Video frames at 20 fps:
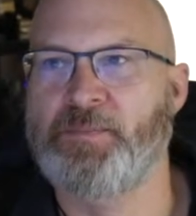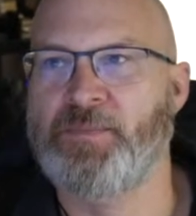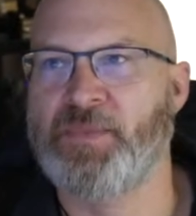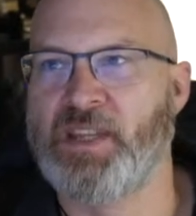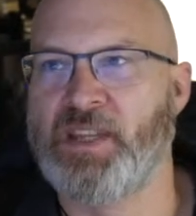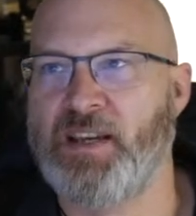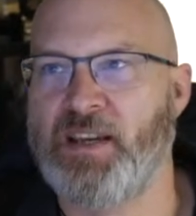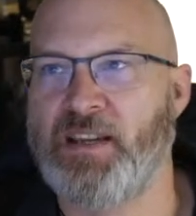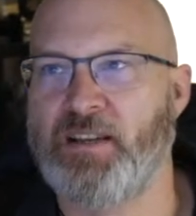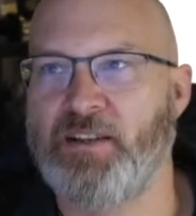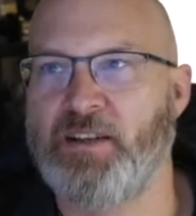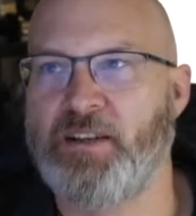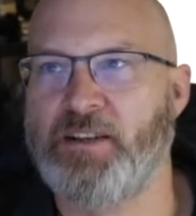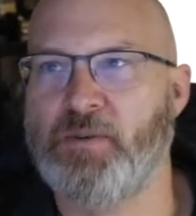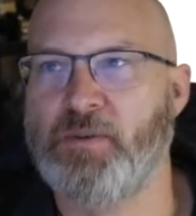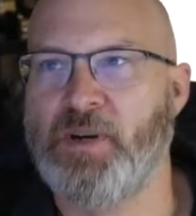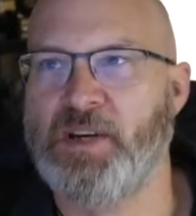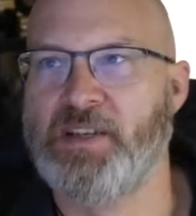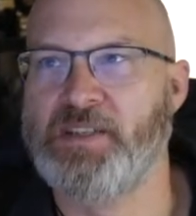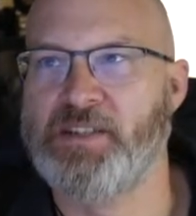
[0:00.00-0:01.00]
And
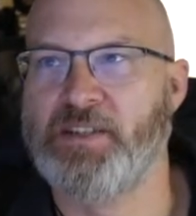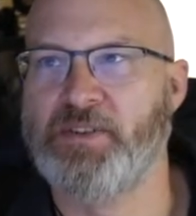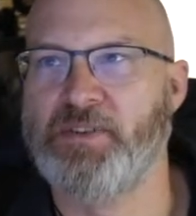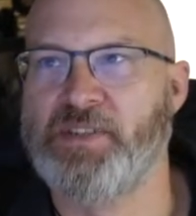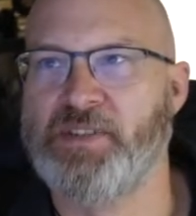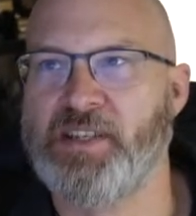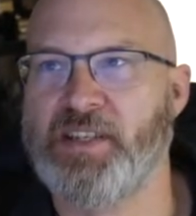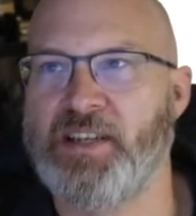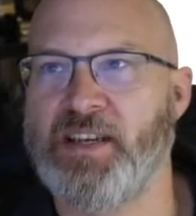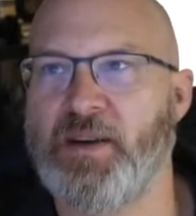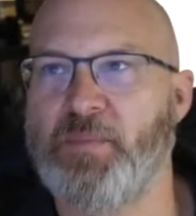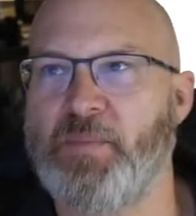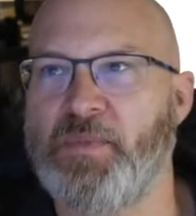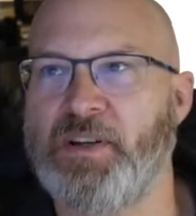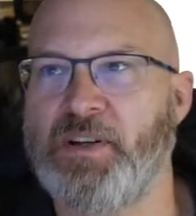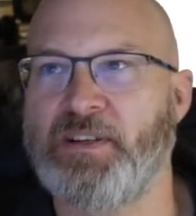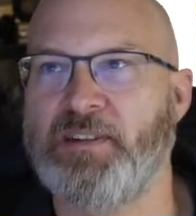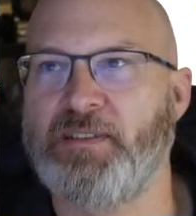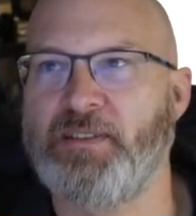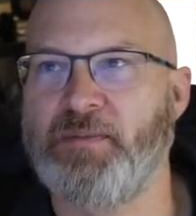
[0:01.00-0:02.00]
likewise, there is a
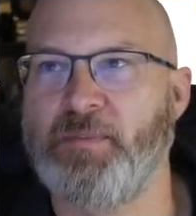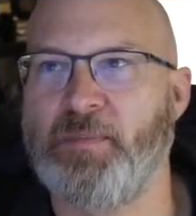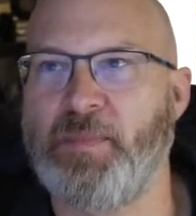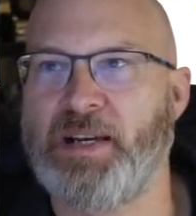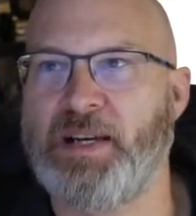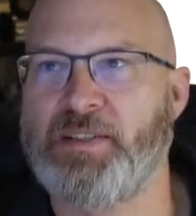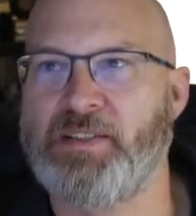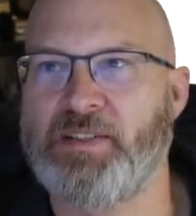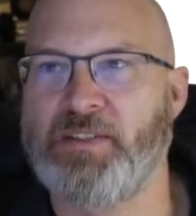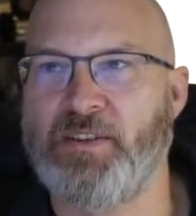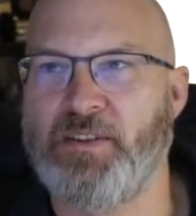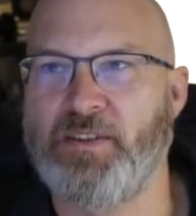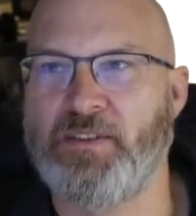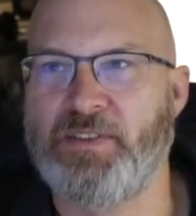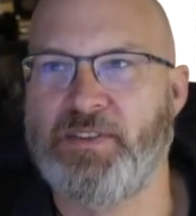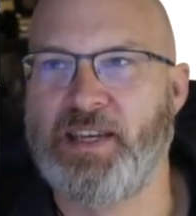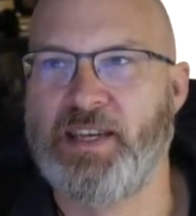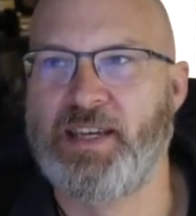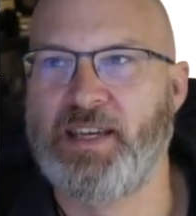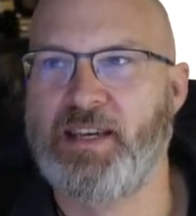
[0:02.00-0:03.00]
camera mounted on
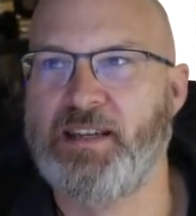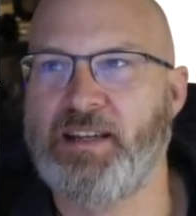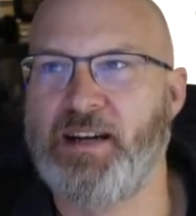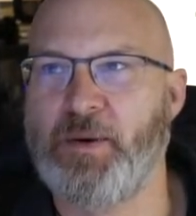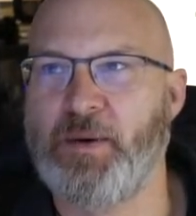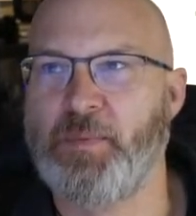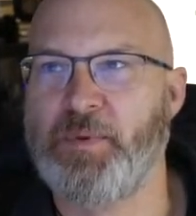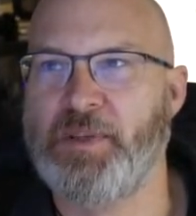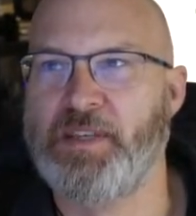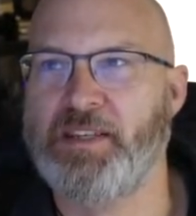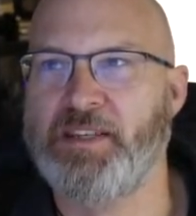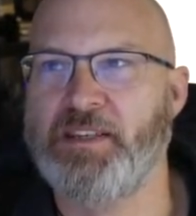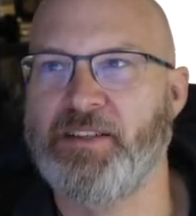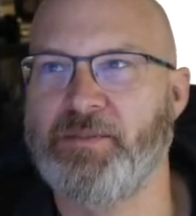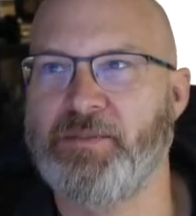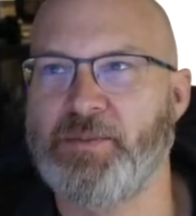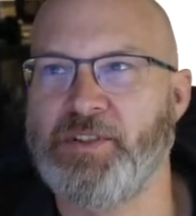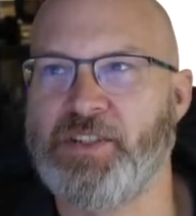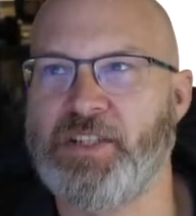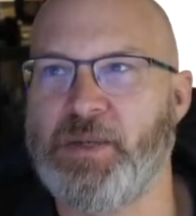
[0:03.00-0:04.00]
the head up here,
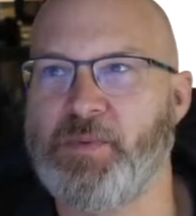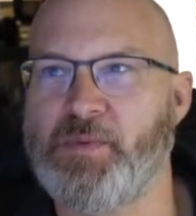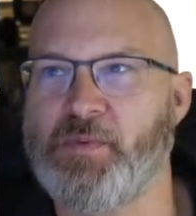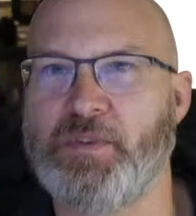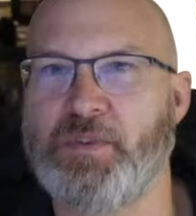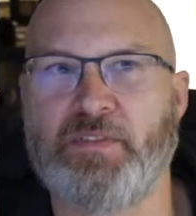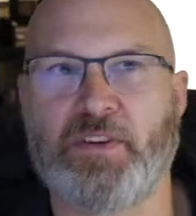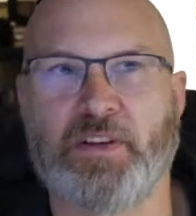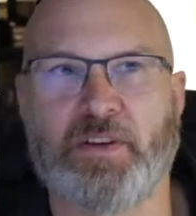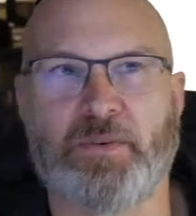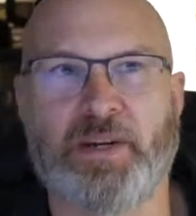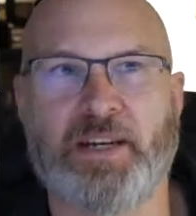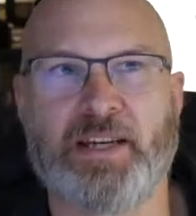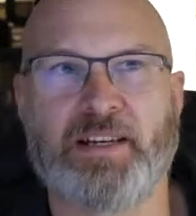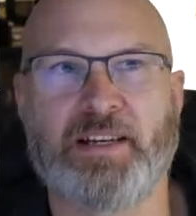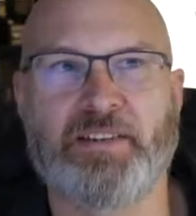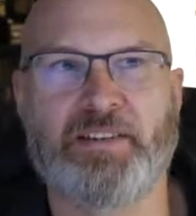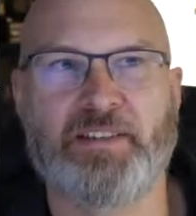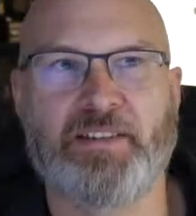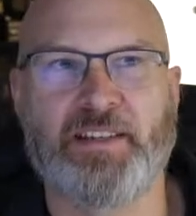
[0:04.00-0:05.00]
which keeps moving
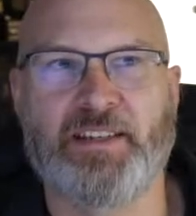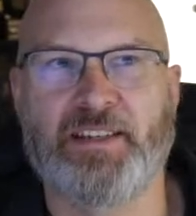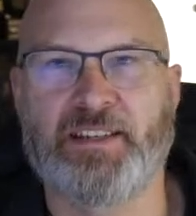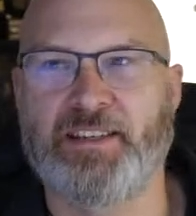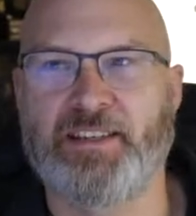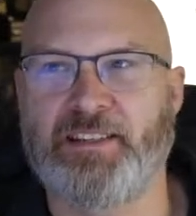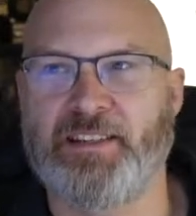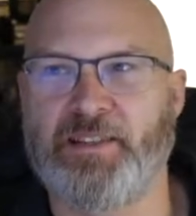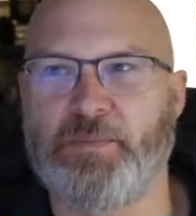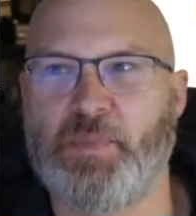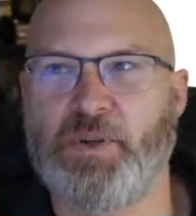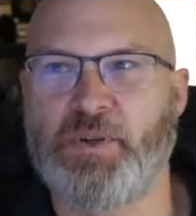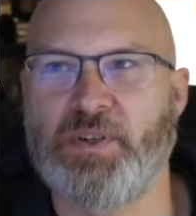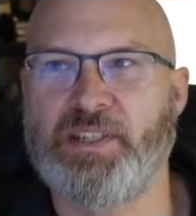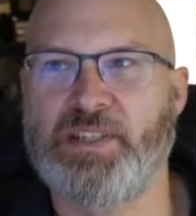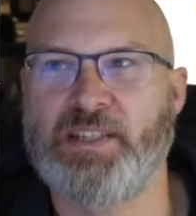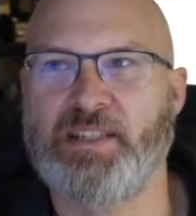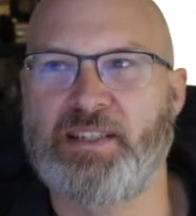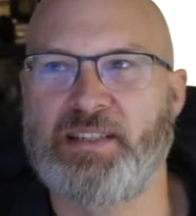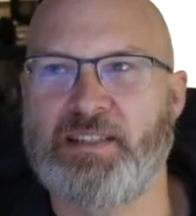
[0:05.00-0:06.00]
around,
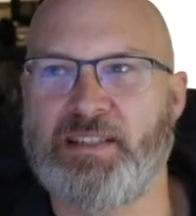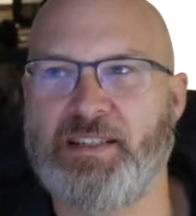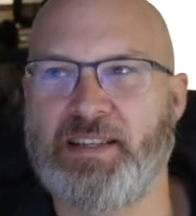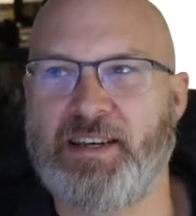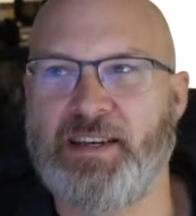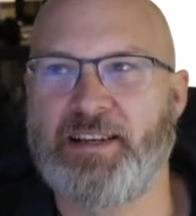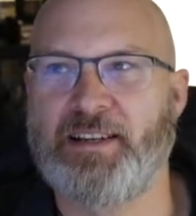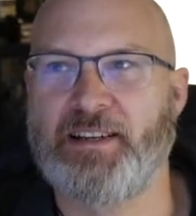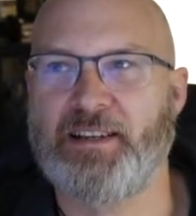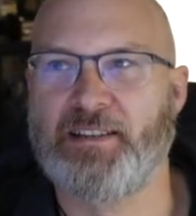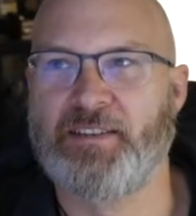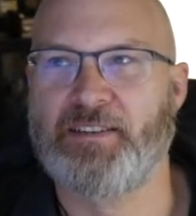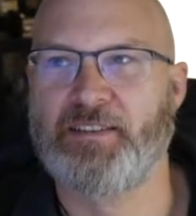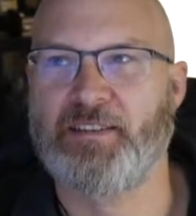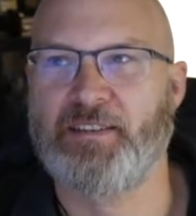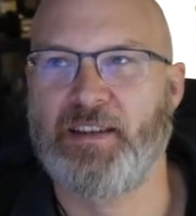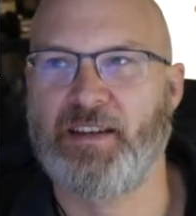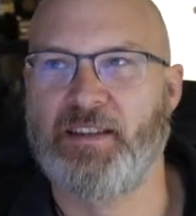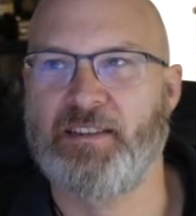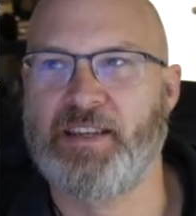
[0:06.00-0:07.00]
pointing down,
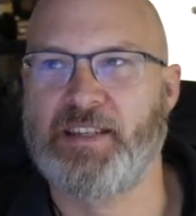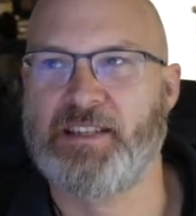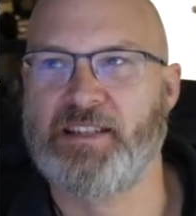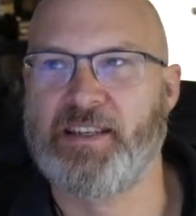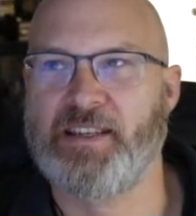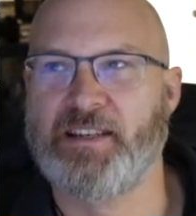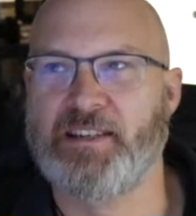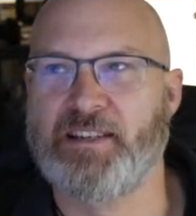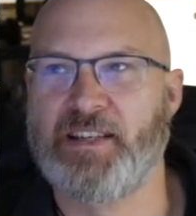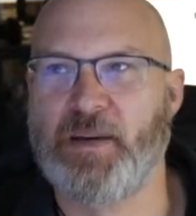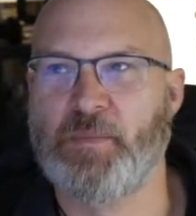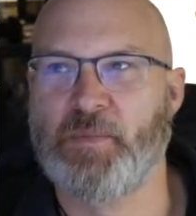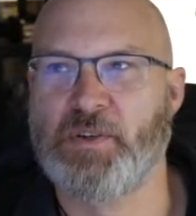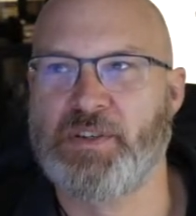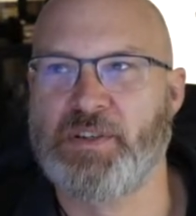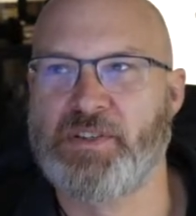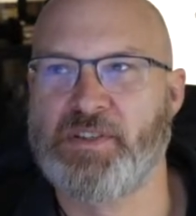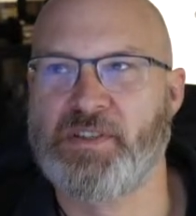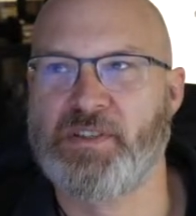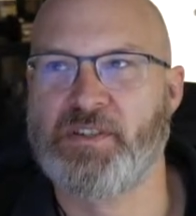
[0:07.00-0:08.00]
and that down camera
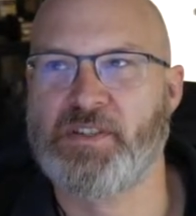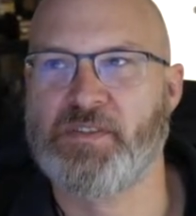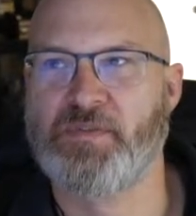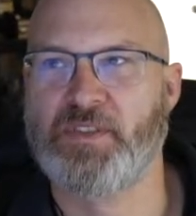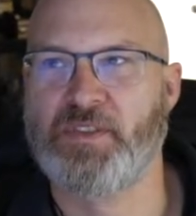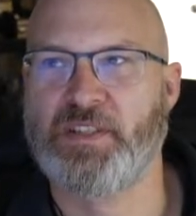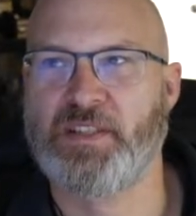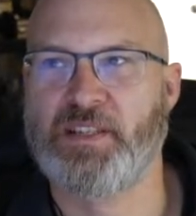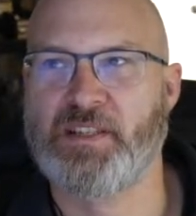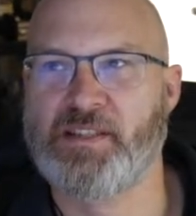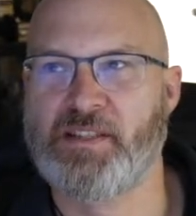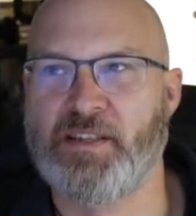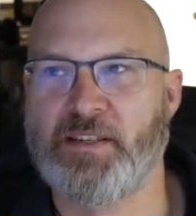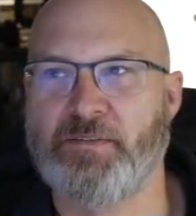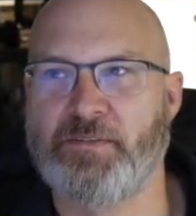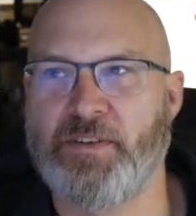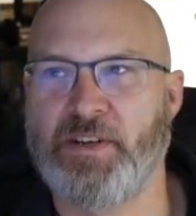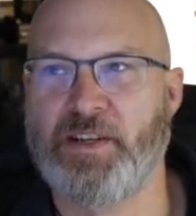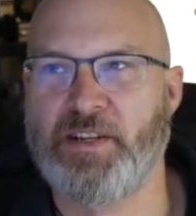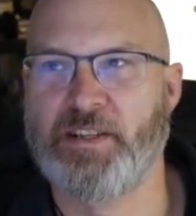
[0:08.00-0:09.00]
is used for things like
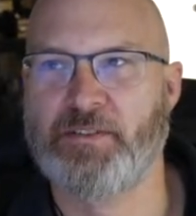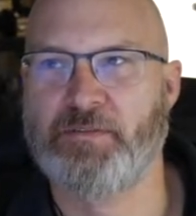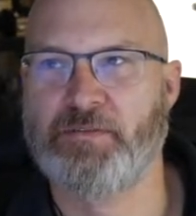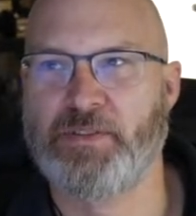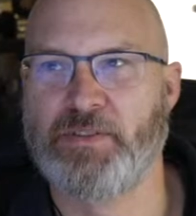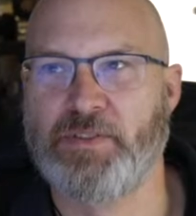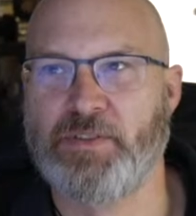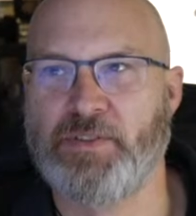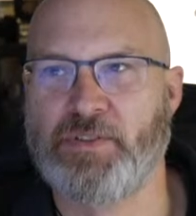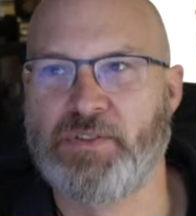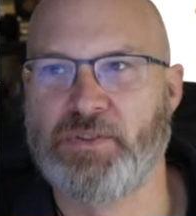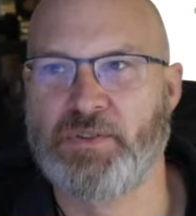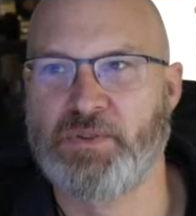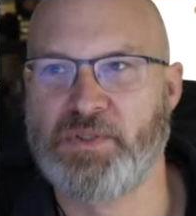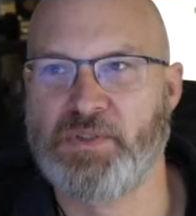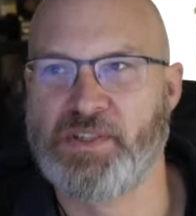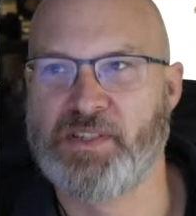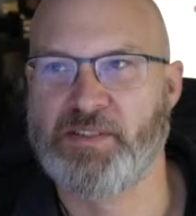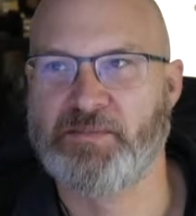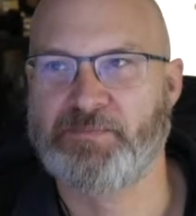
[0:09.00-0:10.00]
finding fiducials